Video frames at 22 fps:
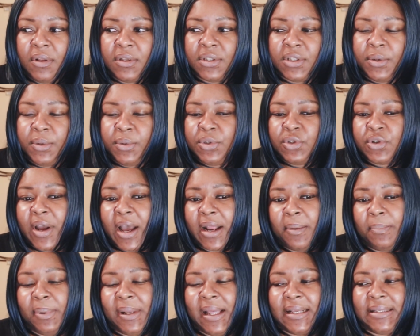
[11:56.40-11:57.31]
to
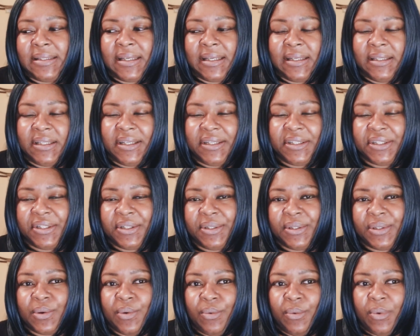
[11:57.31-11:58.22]
try to place
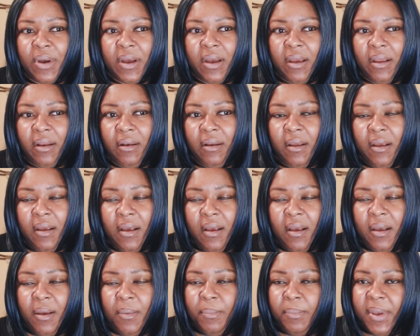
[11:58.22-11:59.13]
conditions on
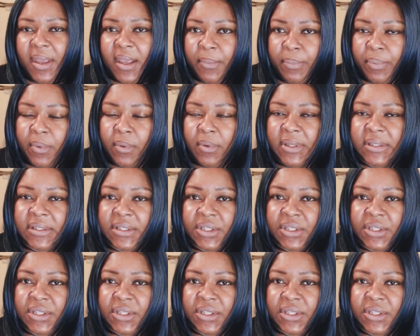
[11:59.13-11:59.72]
people and